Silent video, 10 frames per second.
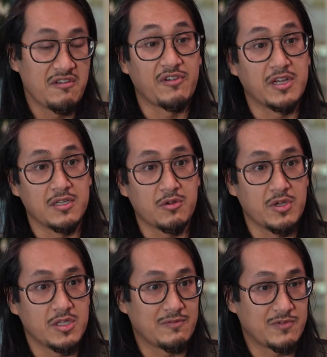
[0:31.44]
Finding
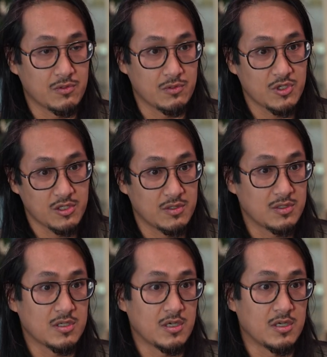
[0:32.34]
creative
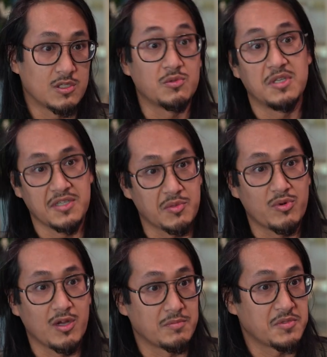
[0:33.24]
solutions to design
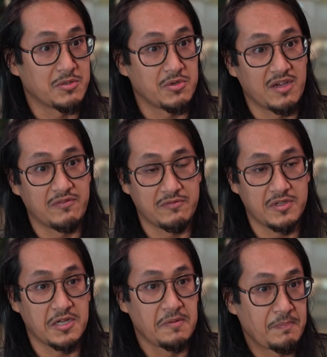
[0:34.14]
problems that we have every
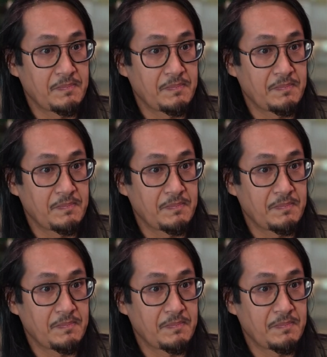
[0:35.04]
day.